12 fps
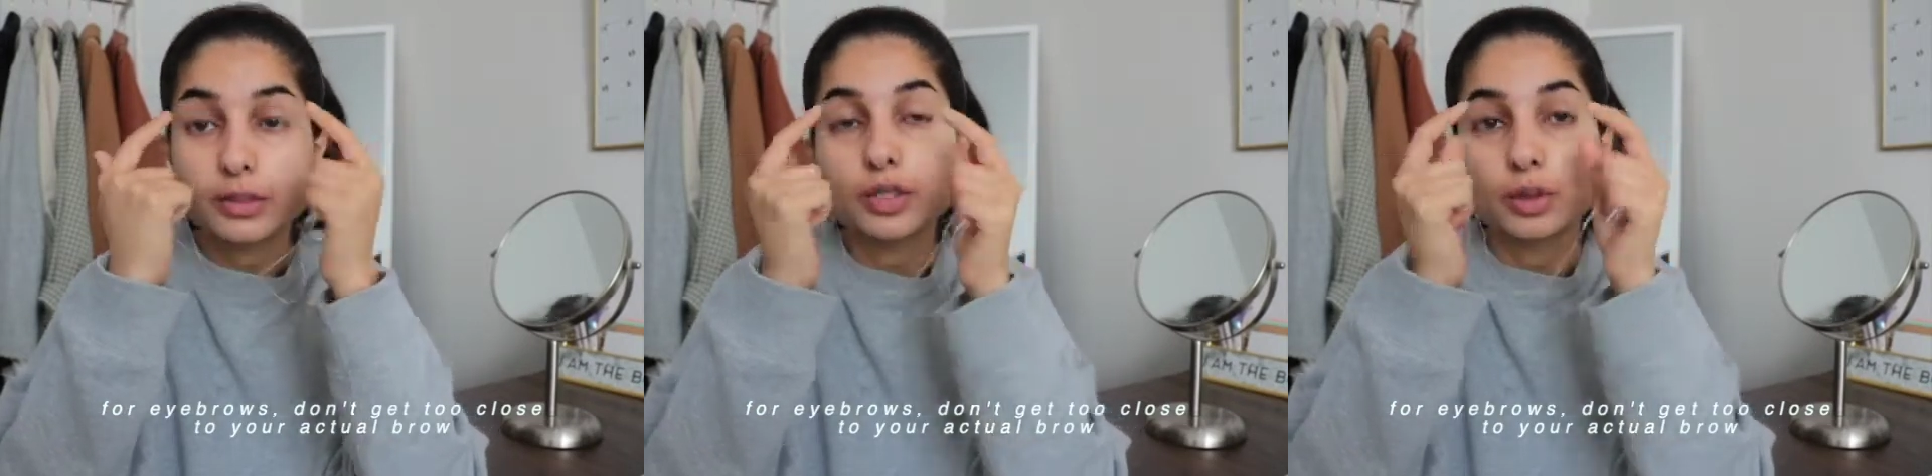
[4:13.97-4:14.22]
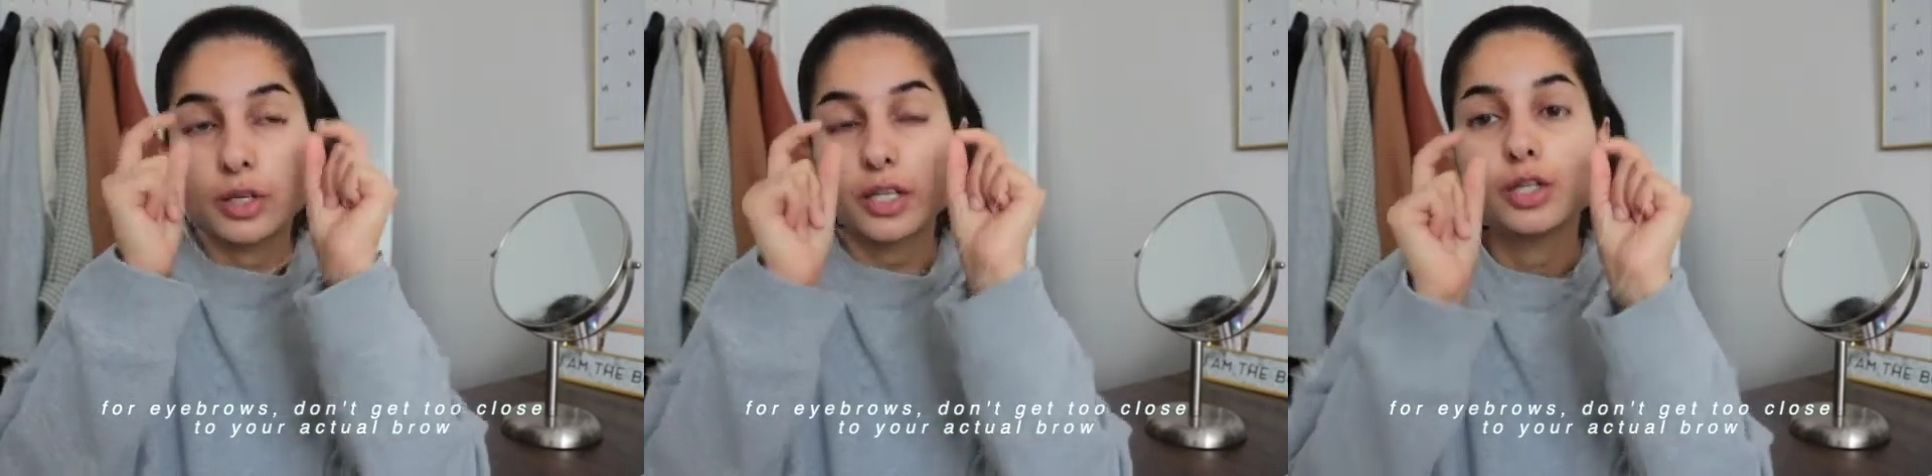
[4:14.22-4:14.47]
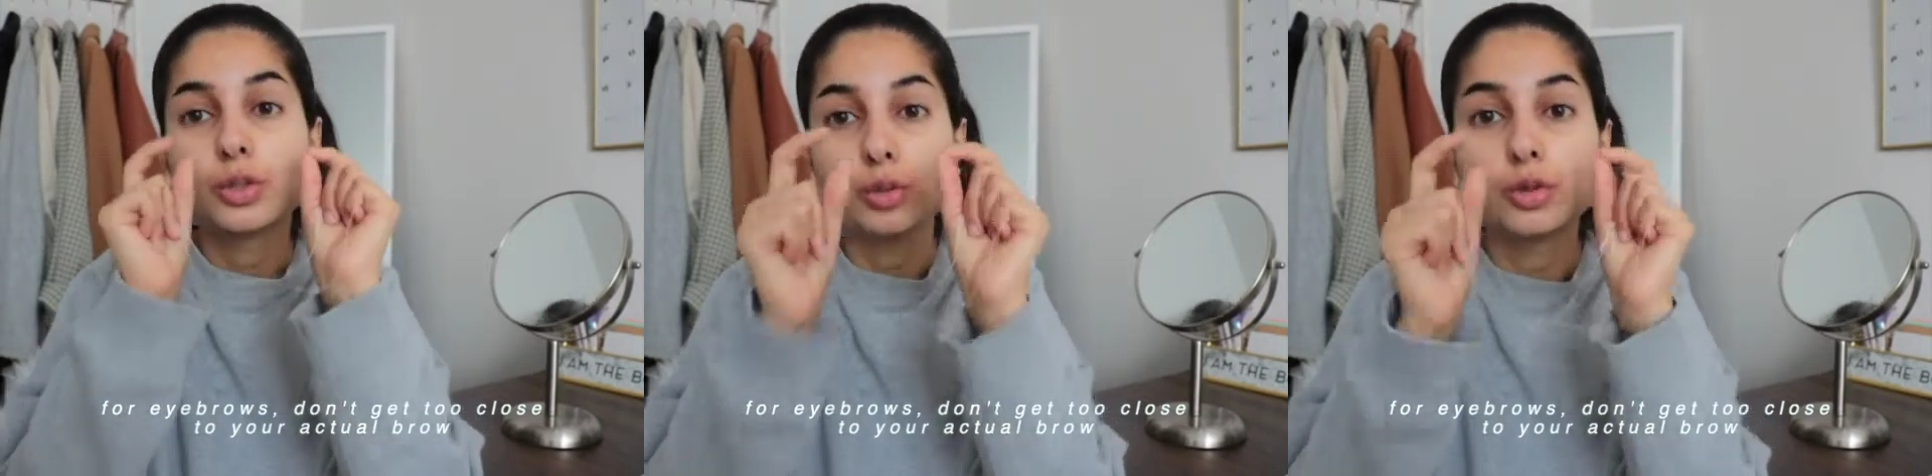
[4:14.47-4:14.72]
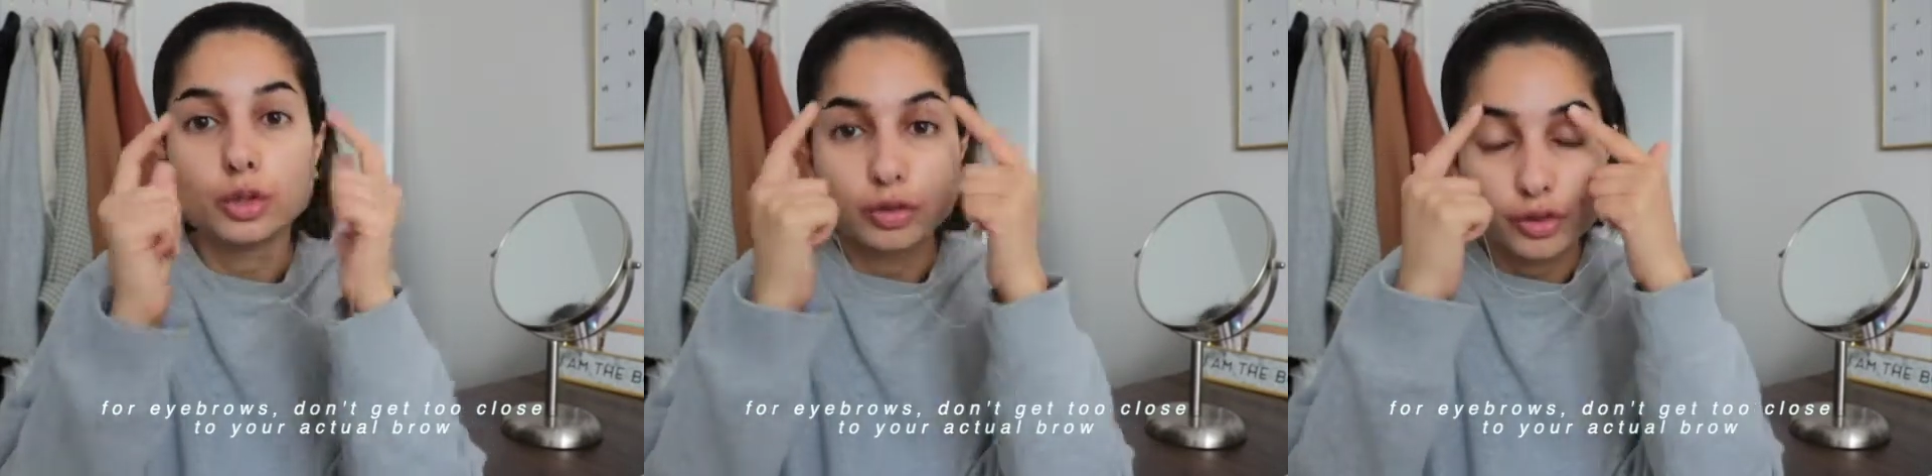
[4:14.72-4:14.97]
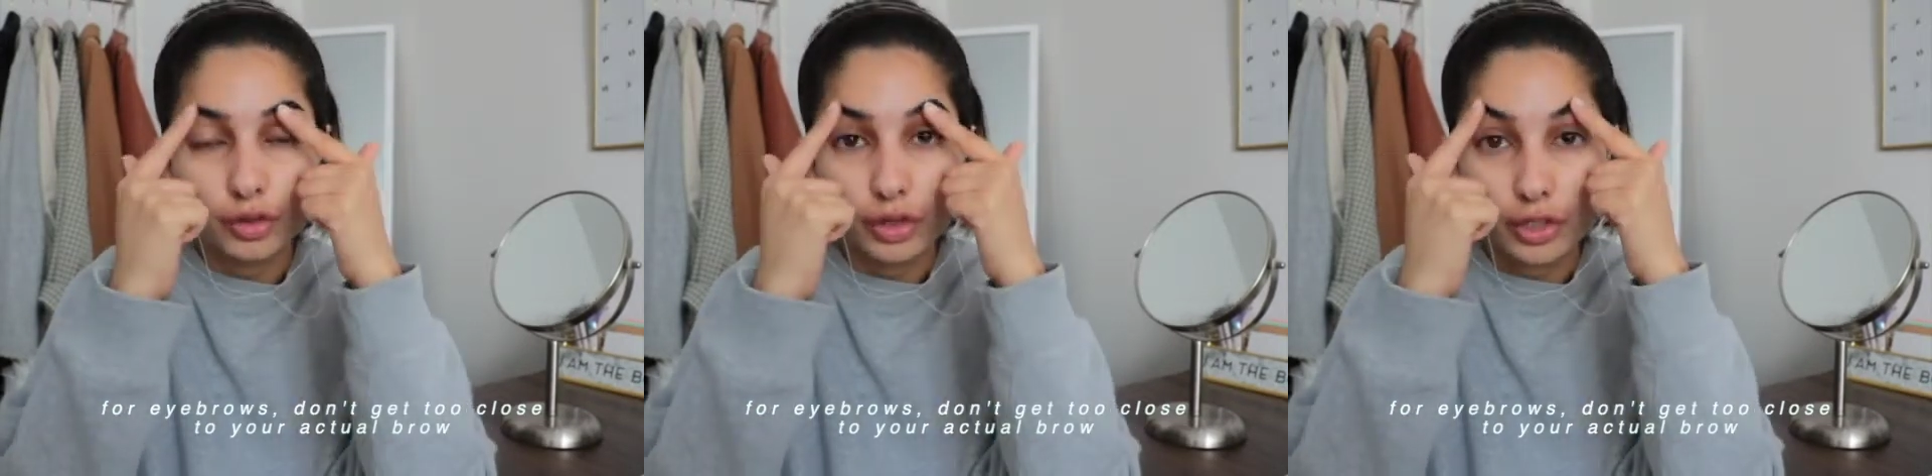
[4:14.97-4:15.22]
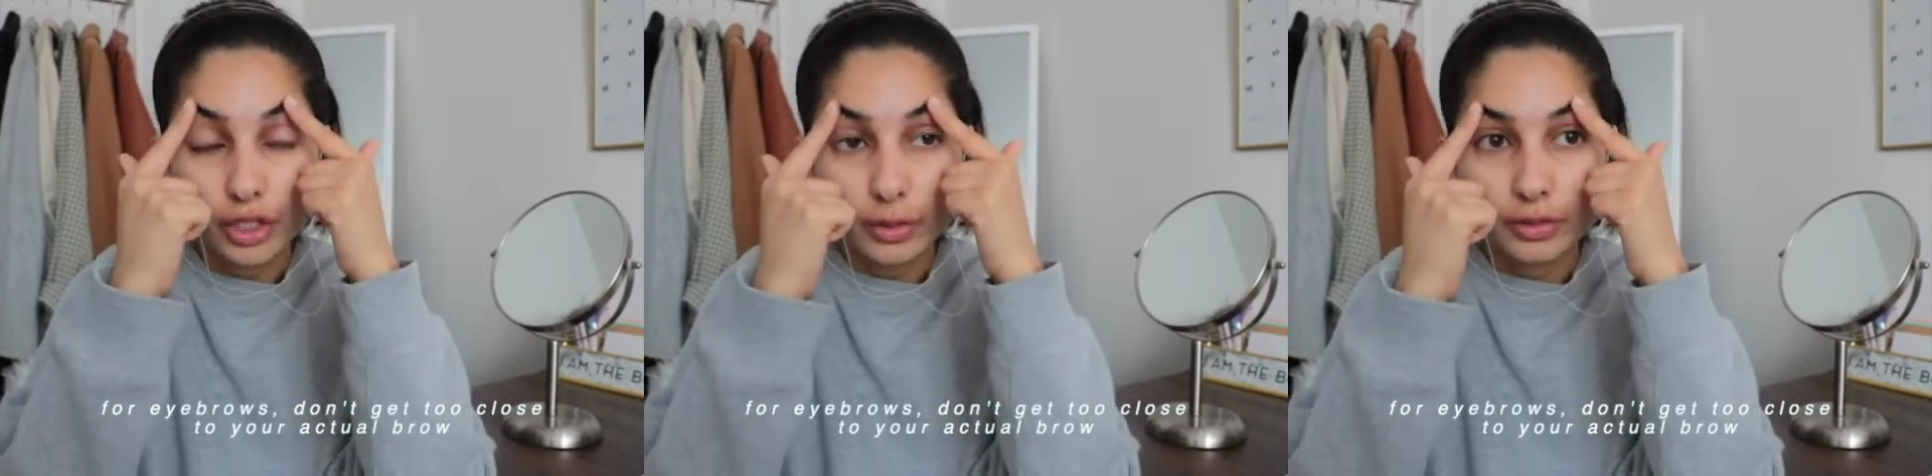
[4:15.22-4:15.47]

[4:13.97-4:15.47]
but don't get too close to your shape,